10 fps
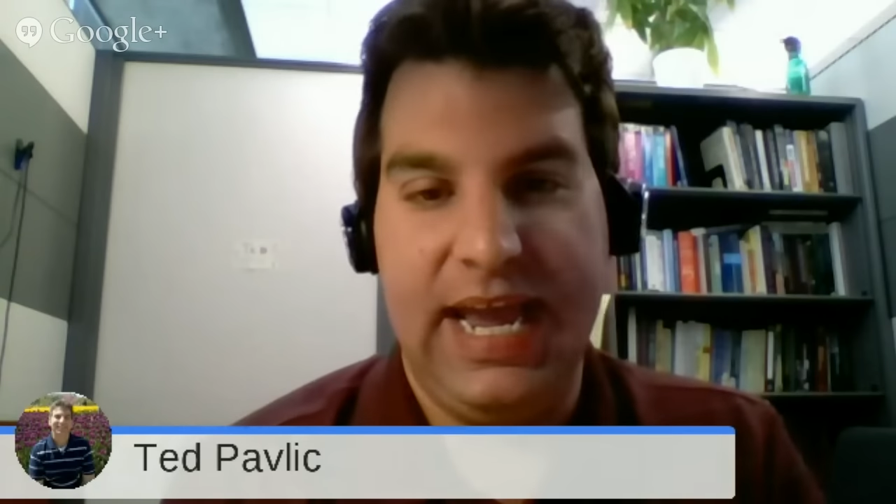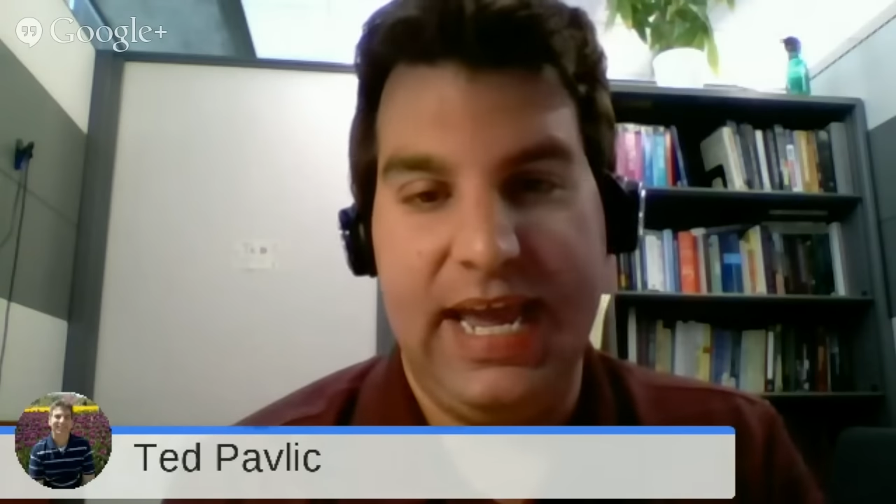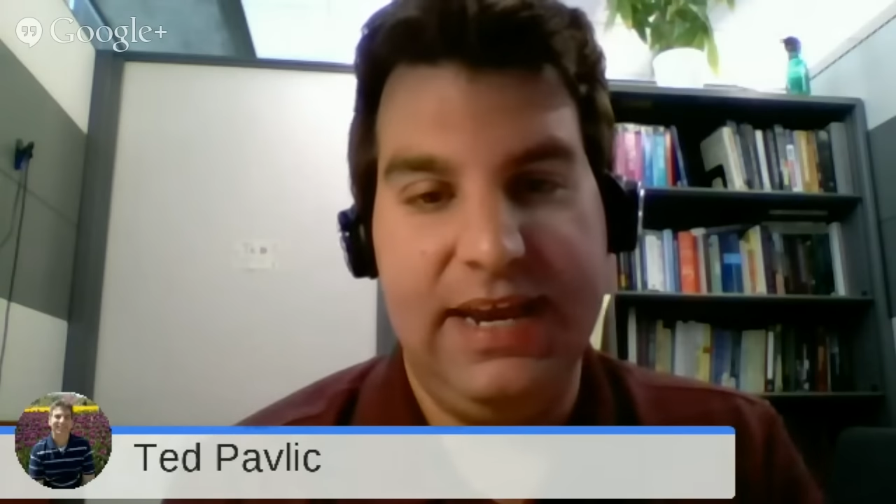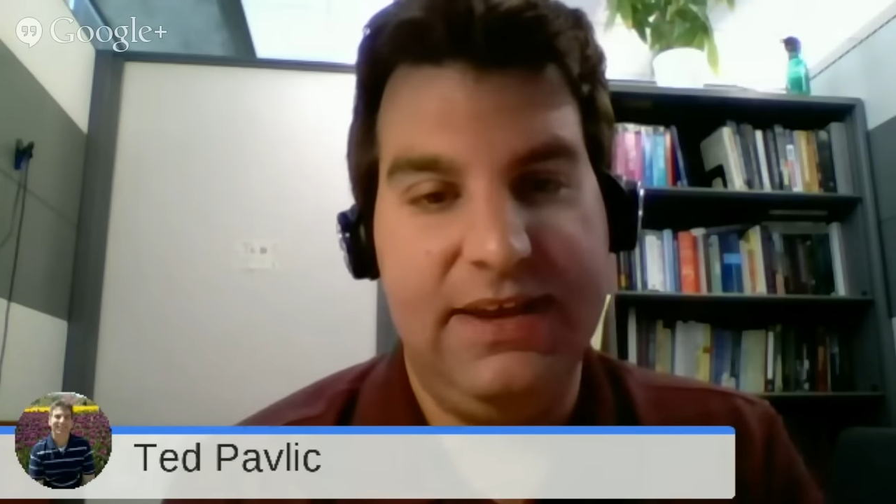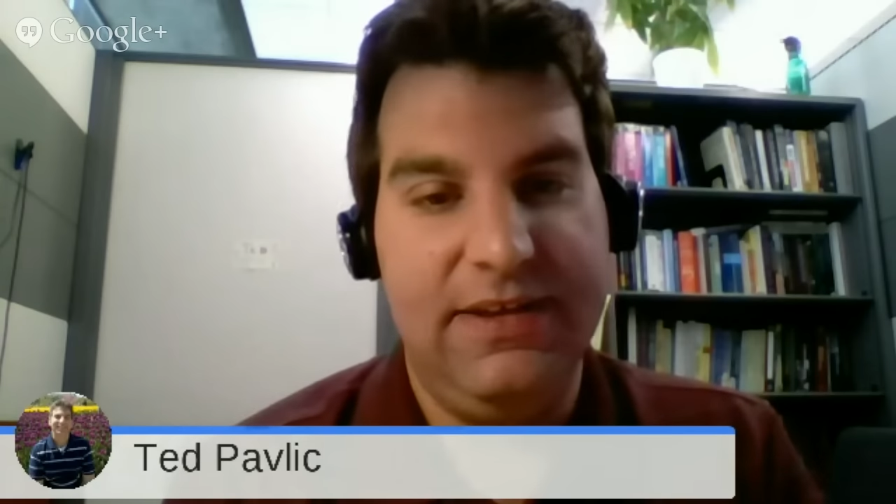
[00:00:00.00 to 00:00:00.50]

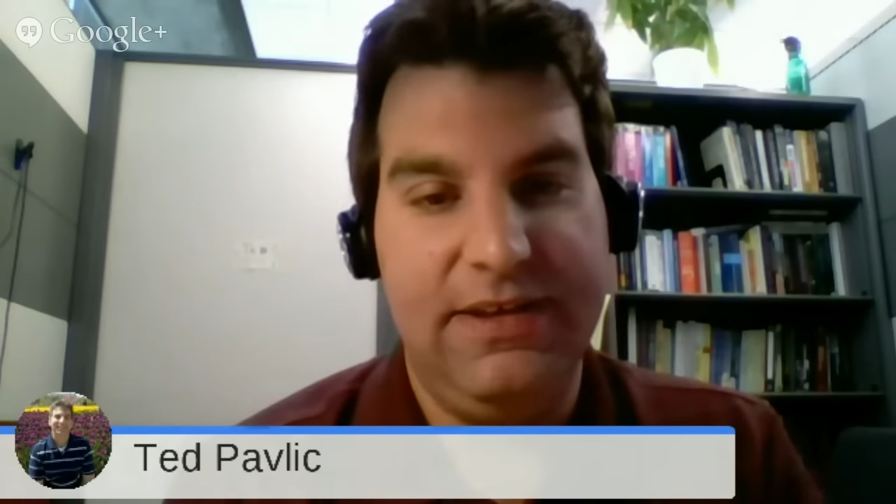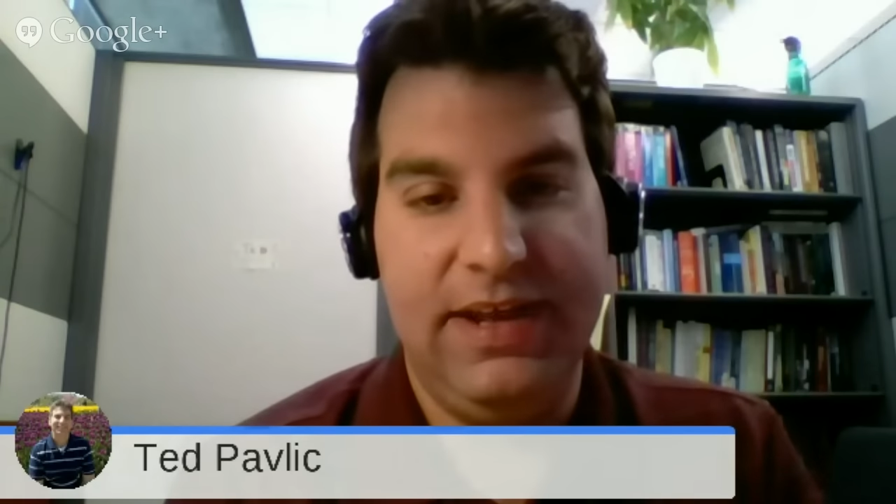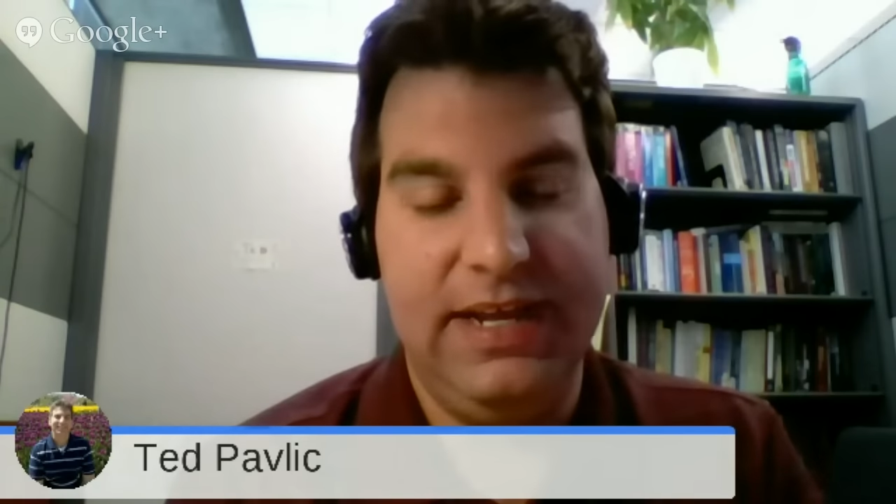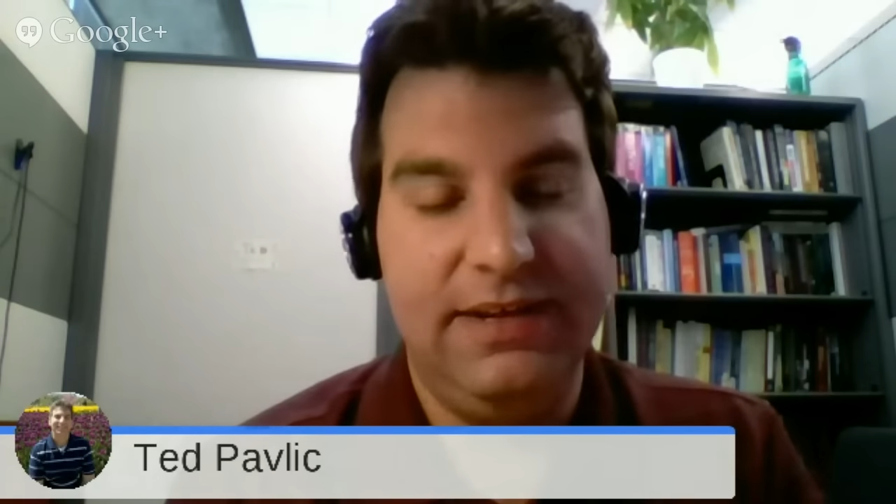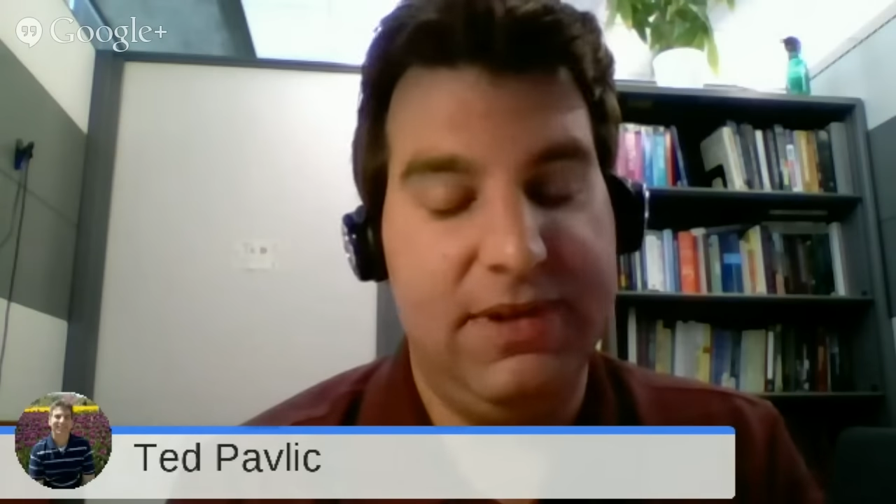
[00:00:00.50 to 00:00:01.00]
And
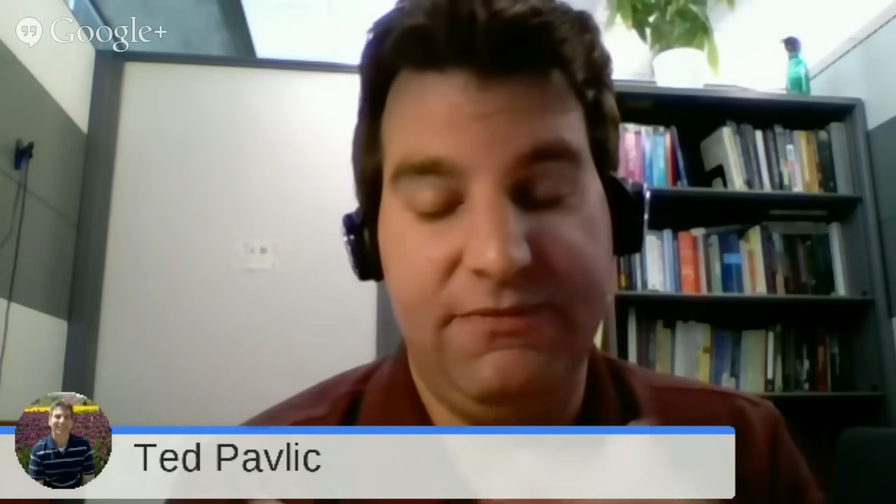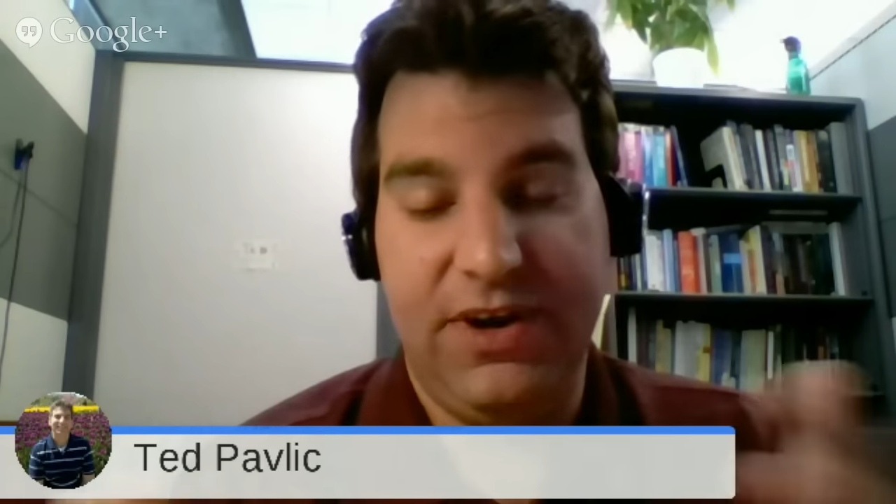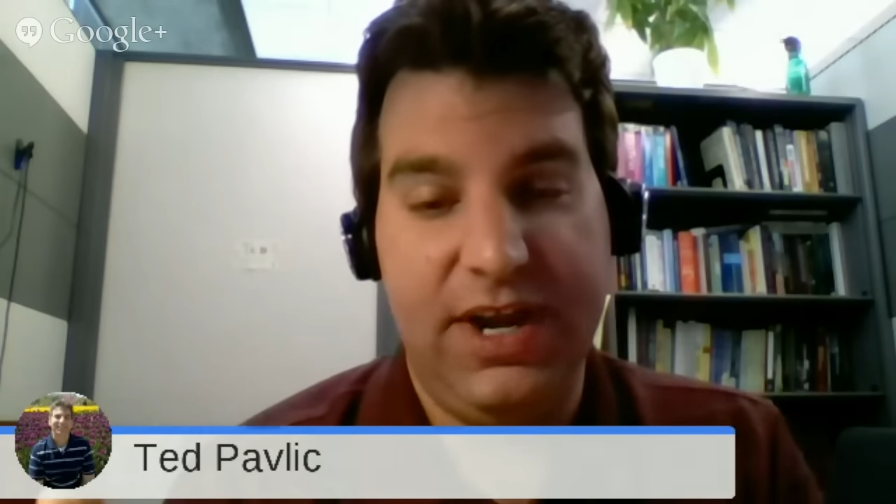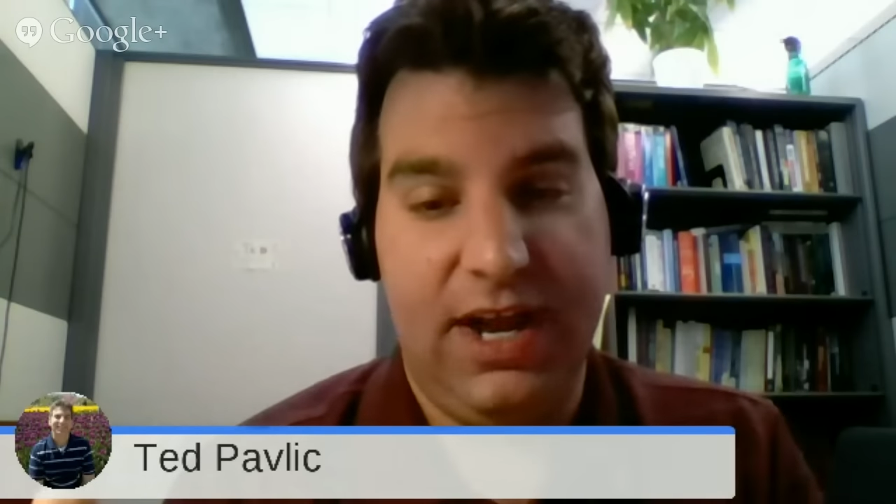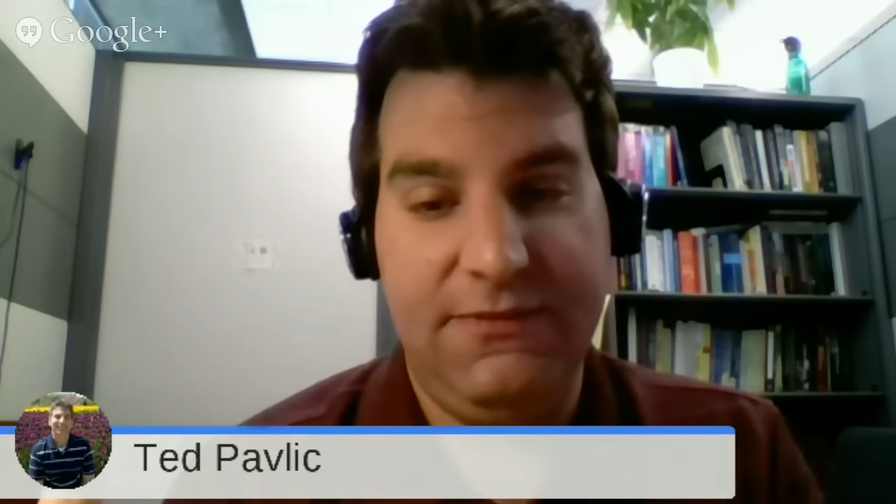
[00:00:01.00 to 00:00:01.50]
it
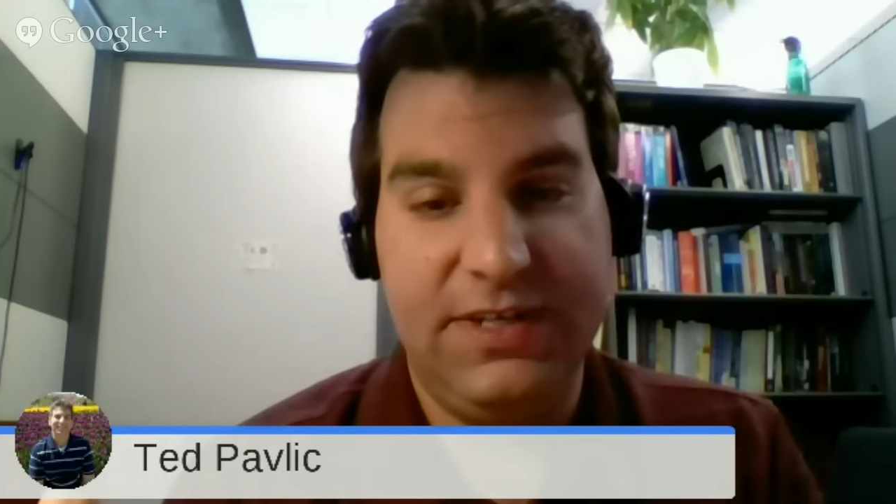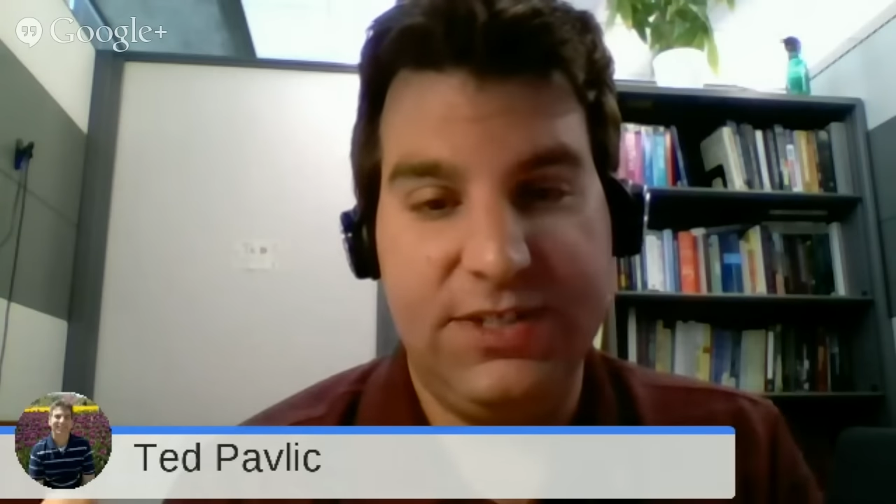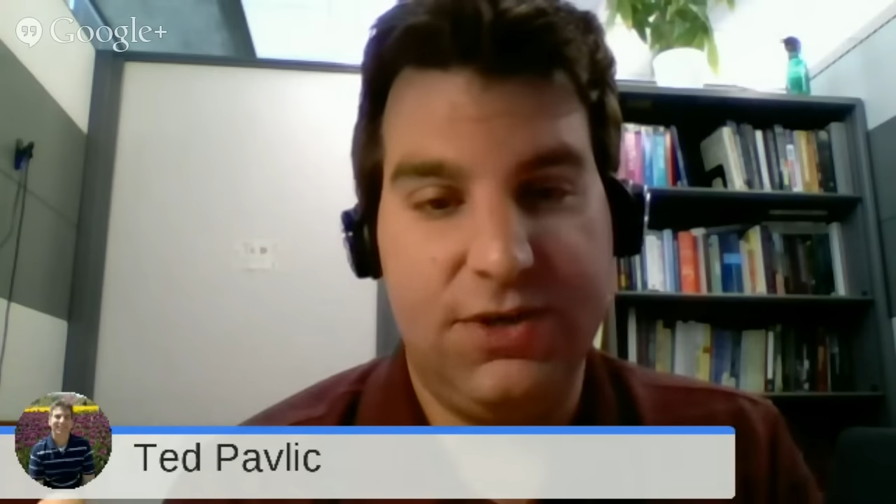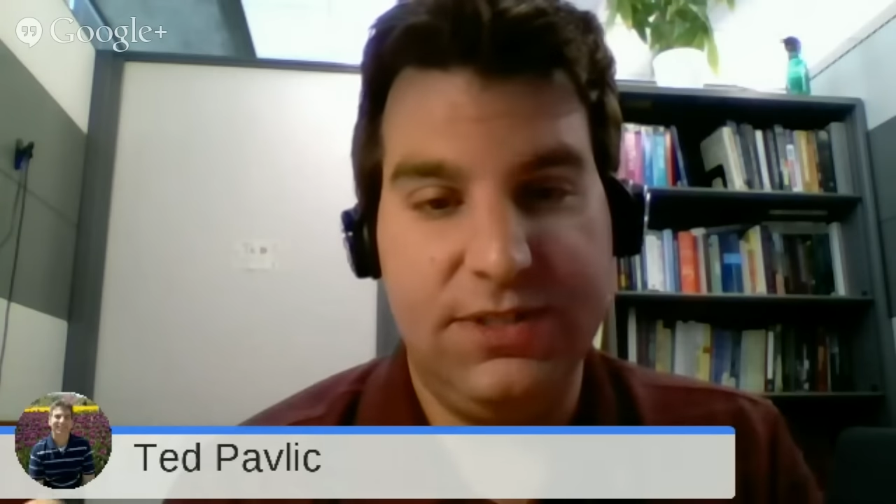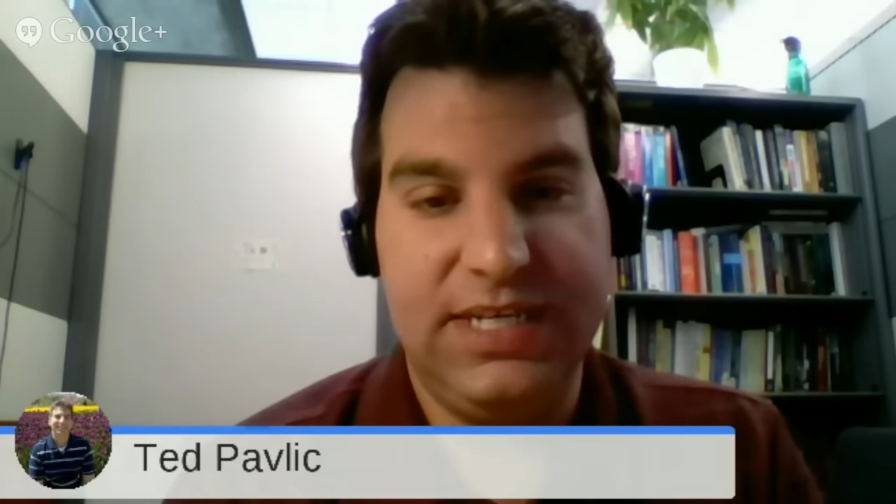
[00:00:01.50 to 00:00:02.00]
very
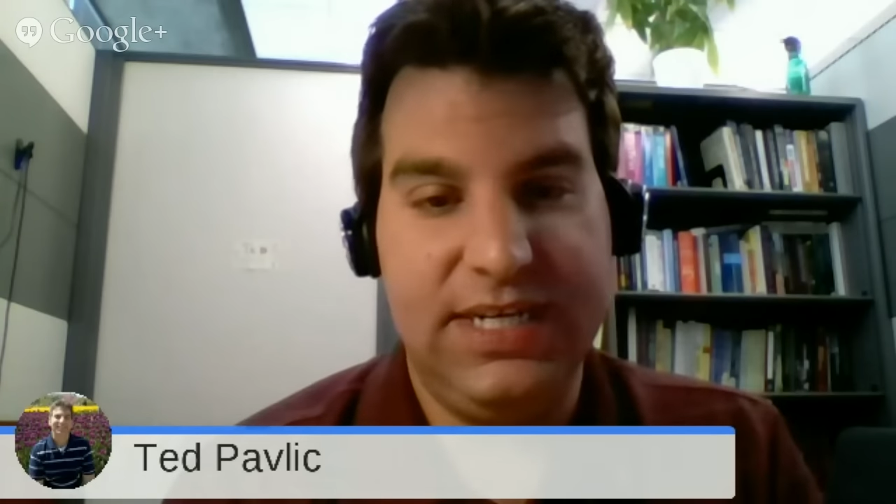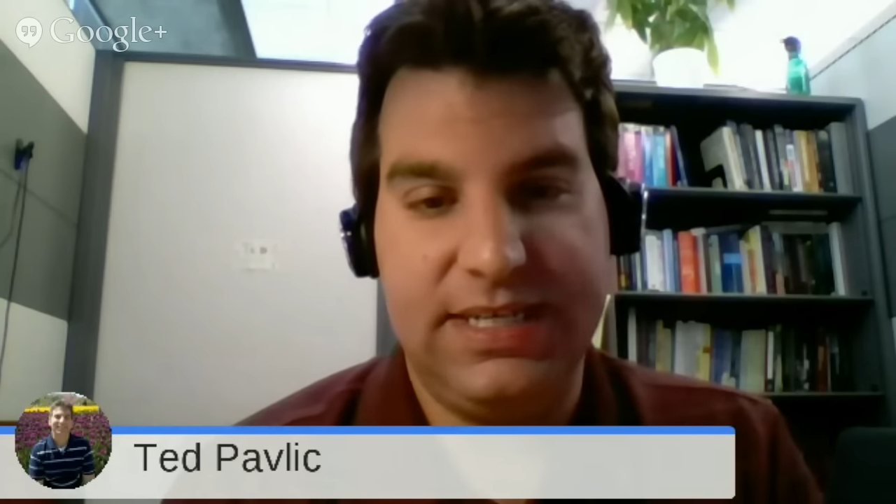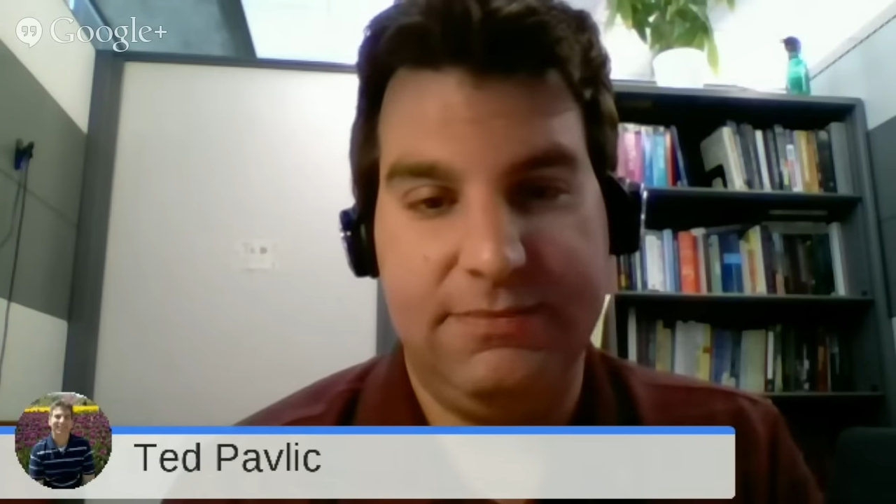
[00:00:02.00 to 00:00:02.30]
often turns into